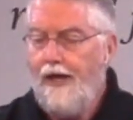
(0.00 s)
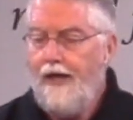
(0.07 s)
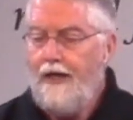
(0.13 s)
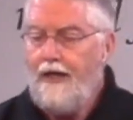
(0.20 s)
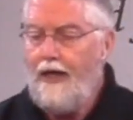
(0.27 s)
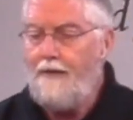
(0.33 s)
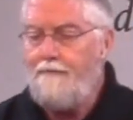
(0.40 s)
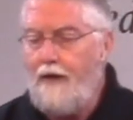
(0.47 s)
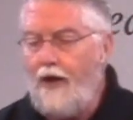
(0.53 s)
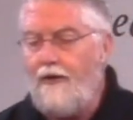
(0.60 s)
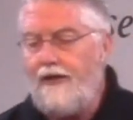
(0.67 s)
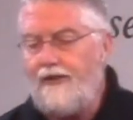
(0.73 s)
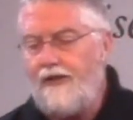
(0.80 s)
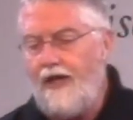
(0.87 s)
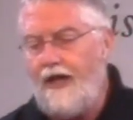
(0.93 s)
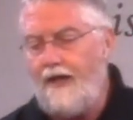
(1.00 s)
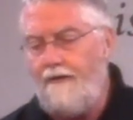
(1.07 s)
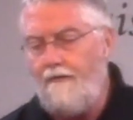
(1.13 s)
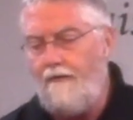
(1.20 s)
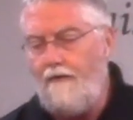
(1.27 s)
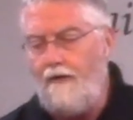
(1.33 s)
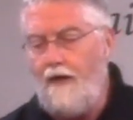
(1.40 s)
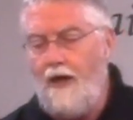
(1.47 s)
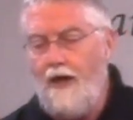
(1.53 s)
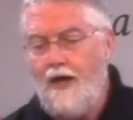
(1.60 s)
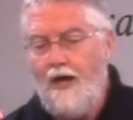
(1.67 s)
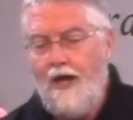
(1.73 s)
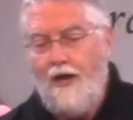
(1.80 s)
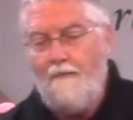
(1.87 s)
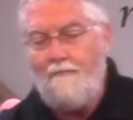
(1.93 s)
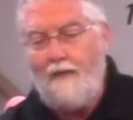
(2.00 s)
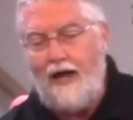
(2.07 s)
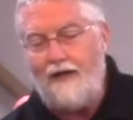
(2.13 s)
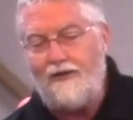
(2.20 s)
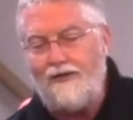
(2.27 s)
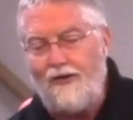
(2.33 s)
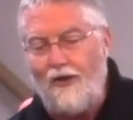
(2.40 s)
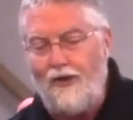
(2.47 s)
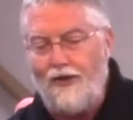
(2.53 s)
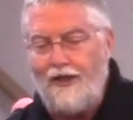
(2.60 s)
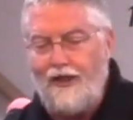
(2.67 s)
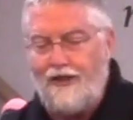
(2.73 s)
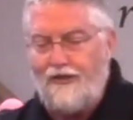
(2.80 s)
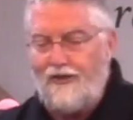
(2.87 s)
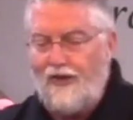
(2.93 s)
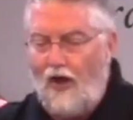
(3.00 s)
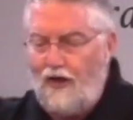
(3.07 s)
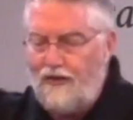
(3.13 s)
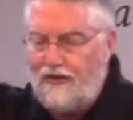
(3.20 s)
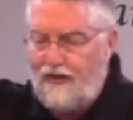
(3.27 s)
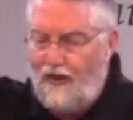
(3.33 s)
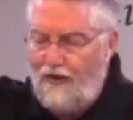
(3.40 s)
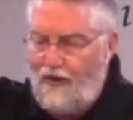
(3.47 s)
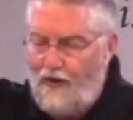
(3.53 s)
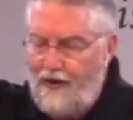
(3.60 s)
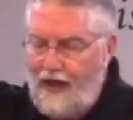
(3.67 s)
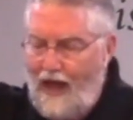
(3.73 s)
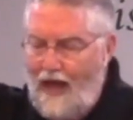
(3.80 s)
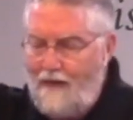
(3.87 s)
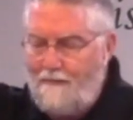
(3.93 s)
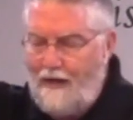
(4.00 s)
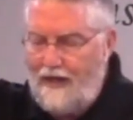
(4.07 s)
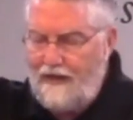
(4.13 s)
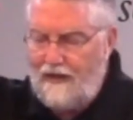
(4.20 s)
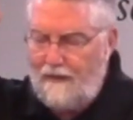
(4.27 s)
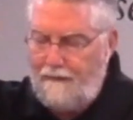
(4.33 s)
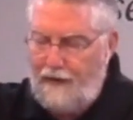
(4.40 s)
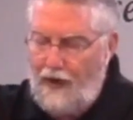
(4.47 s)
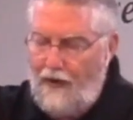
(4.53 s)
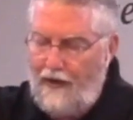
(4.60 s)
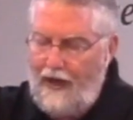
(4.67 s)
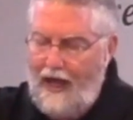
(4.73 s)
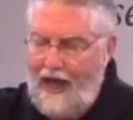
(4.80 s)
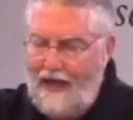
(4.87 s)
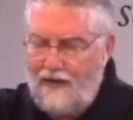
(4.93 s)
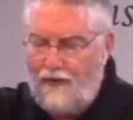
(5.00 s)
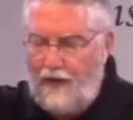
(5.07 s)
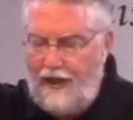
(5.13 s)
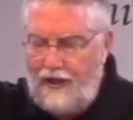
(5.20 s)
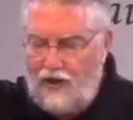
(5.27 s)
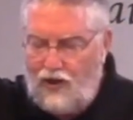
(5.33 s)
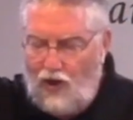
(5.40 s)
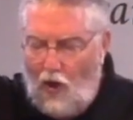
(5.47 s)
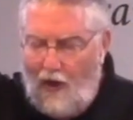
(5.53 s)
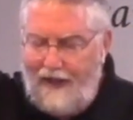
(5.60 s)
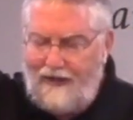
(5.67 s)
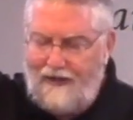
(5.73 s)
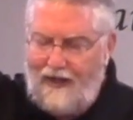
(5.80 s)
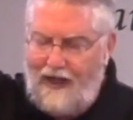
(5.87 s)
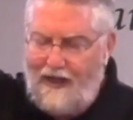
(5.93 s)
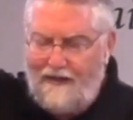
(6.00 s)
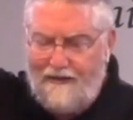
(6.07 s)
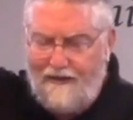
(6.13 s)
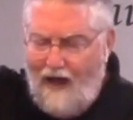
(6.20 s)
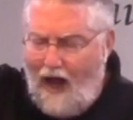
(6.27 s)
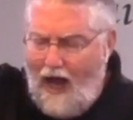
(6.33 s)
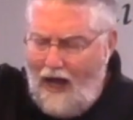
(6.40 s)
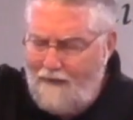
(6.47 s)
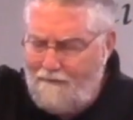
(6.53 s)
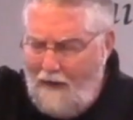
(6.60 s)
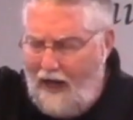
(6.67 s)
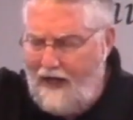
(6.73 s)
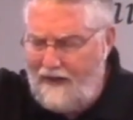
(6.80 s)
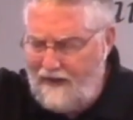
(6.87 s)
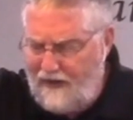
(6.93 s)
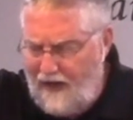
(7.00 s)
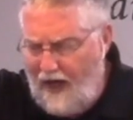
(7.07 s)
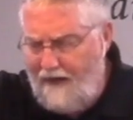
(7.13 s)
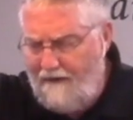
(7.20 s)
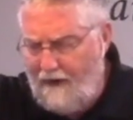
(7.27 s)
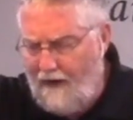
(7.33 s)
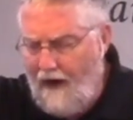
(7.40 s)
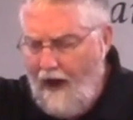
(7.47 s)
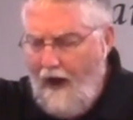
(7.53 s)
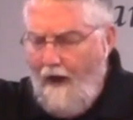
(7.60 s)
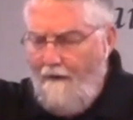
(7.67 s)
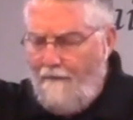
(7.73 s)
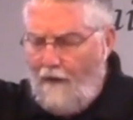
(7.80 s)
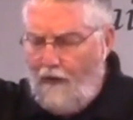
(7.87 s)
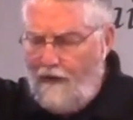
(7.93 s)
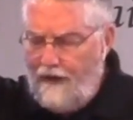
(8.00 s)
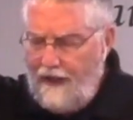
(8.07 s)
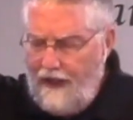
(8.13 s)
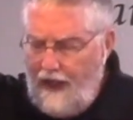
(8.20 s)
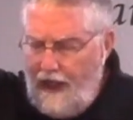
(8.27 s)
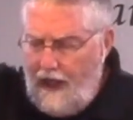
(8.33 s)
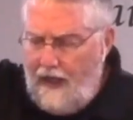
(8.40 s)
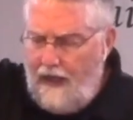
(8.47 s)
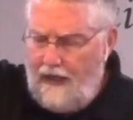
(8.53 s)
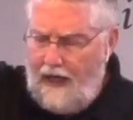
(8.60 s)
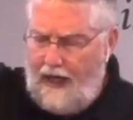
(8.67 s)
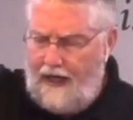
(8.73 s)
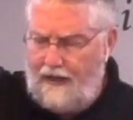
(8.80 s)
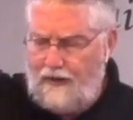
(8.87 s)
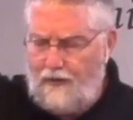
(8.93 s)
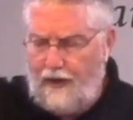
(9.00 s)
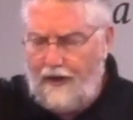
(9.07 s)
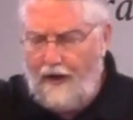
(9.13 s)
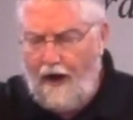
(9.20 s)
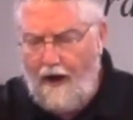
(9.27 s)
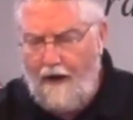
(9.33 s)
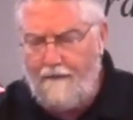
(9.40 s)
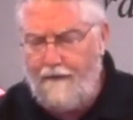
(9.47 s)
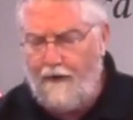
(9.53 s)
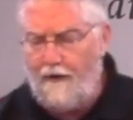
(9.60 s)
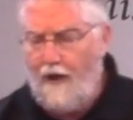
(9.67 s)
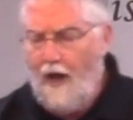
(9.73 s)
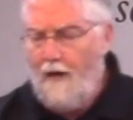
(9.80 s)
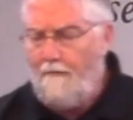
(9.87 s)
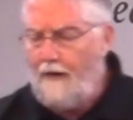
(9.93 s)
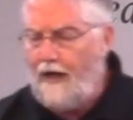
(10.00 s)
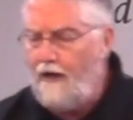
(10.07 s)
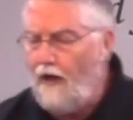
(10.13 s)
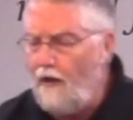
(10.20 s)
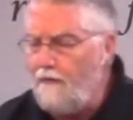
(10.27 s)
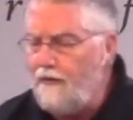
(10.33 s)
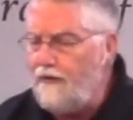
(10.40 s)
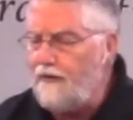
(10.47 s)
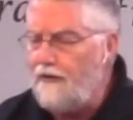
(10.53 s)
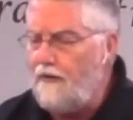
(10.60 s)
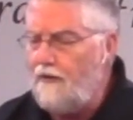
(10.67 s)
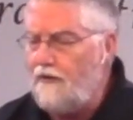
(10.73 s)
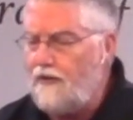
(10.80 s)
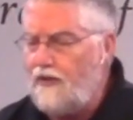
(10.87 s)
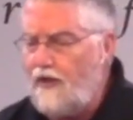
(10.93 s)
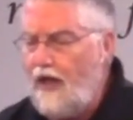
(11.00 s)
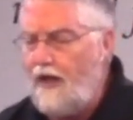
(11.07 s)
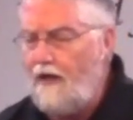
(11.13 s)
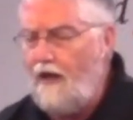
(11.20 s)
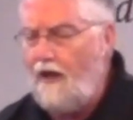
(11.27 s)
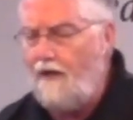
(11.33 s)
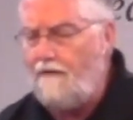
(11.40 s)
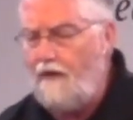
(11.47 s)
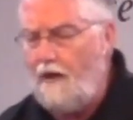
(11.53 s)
And Mary said, "My soul exalts the Lord, and my spirit has rejoiced in God my Savior, for he has regard for my humble state of the